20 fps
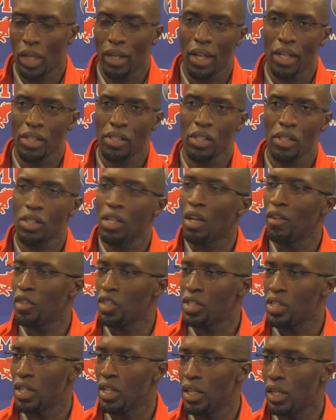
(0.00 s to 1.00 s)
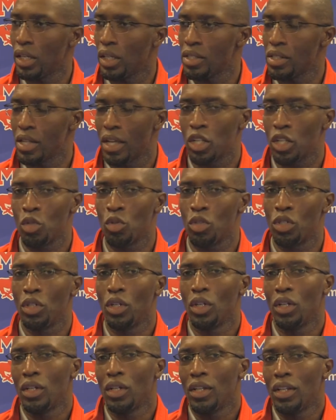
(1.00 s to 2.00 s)
And that's the toughest thing is that you
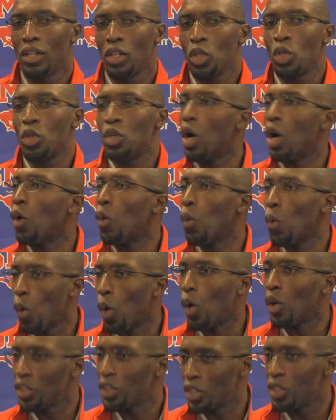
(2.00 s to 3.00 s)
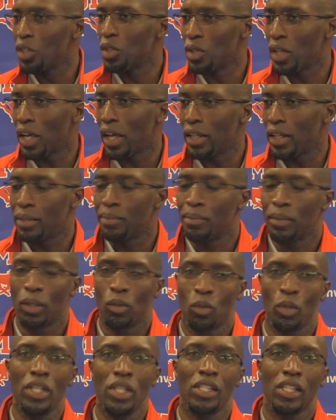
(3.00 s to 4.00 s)
you don't want to do that,
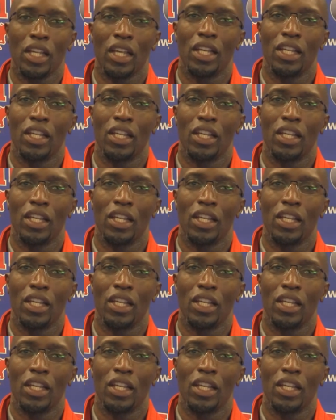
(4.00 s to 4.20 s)
but we say